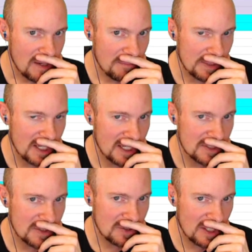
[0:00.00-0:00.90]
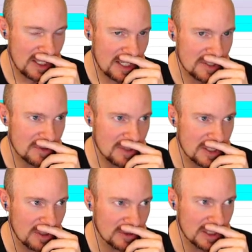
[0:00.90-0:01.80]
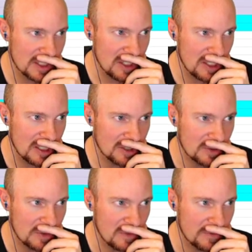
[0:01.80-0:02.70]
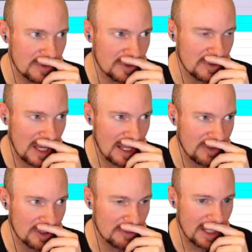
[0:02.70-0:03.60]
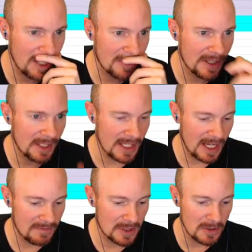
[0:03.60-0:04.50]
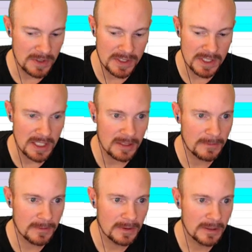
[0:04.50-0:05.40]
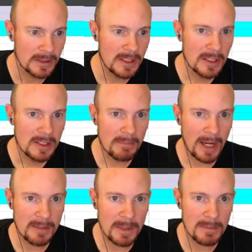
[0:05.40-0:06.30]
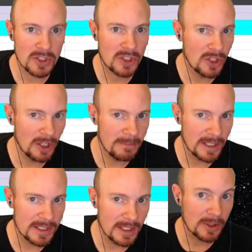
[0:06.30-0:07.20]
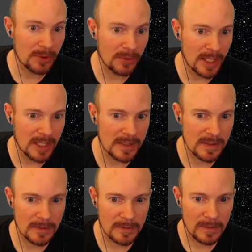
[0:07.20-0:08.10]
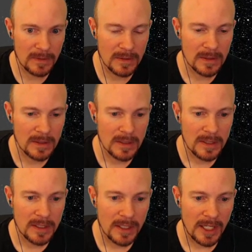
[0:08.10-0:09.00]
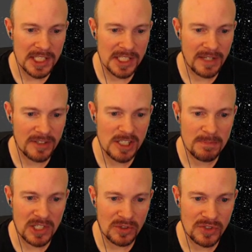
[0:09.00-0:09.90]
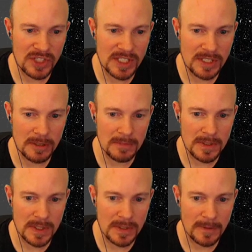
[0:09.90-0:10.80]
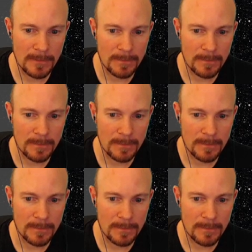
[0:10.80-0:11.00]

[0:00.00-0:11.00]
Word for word: Because it has three Zoltans and you need a crew for you have all your power, I think I have to go C. Pike Beam is good, but it's great. It doesn't have any special systems.